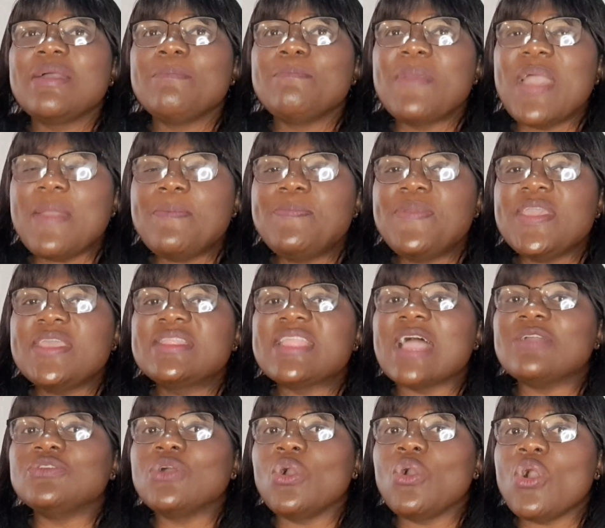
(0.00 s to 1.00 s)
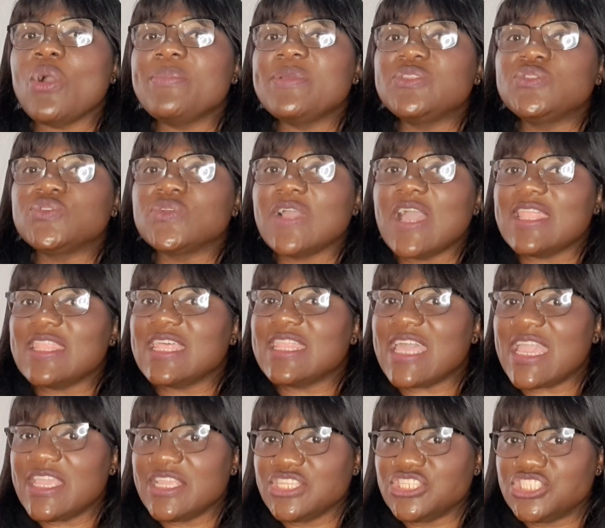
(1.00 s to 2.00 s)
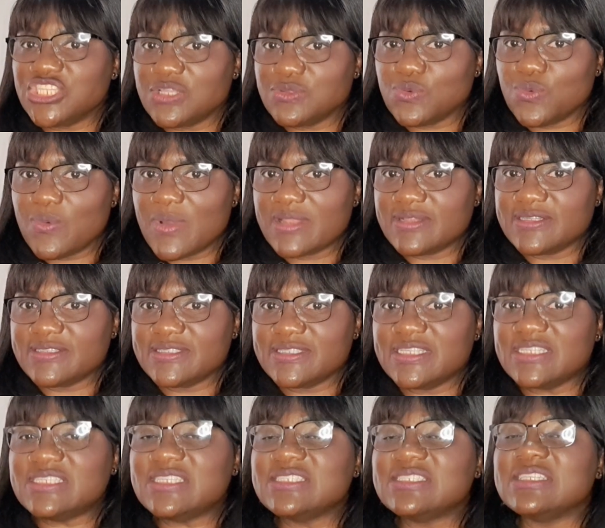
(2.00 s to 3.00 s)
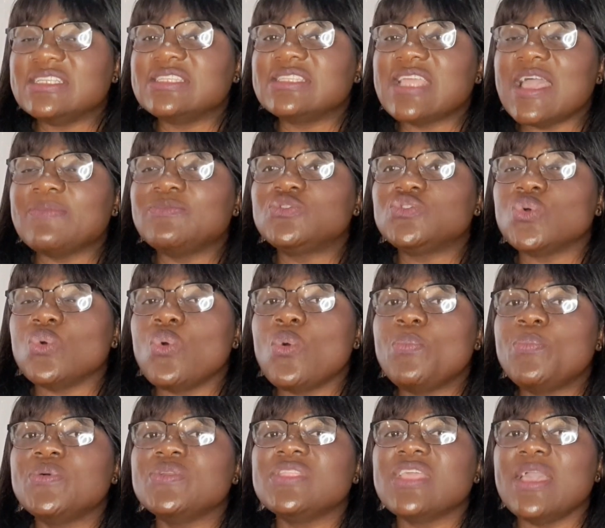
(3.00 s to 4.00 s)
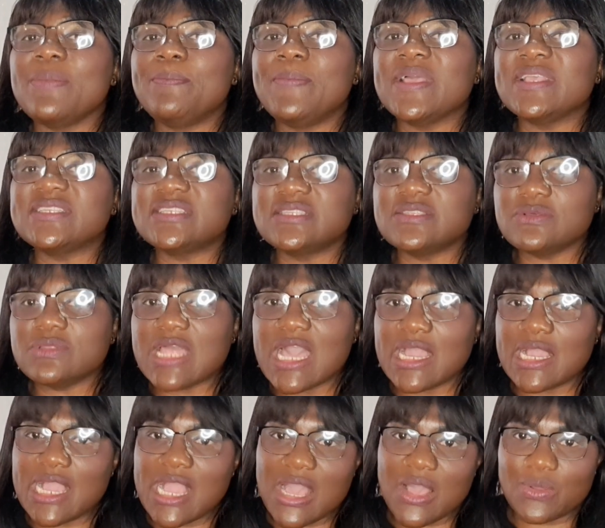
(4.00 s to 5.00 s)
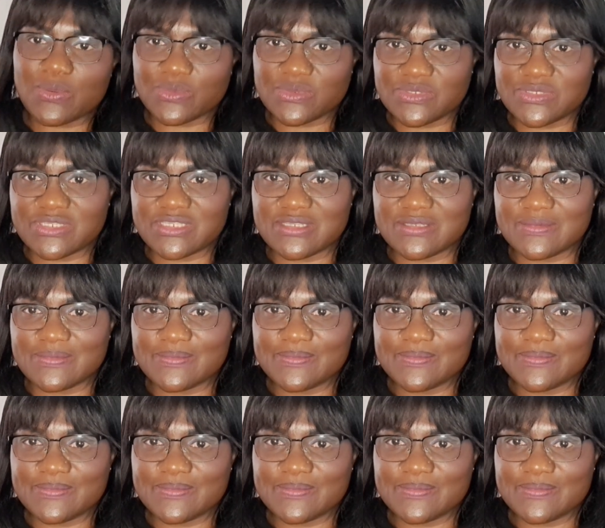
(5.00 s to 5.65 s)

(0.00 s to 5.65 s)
Maybe that you're coming to Canada in January. This is the time to open a personal account.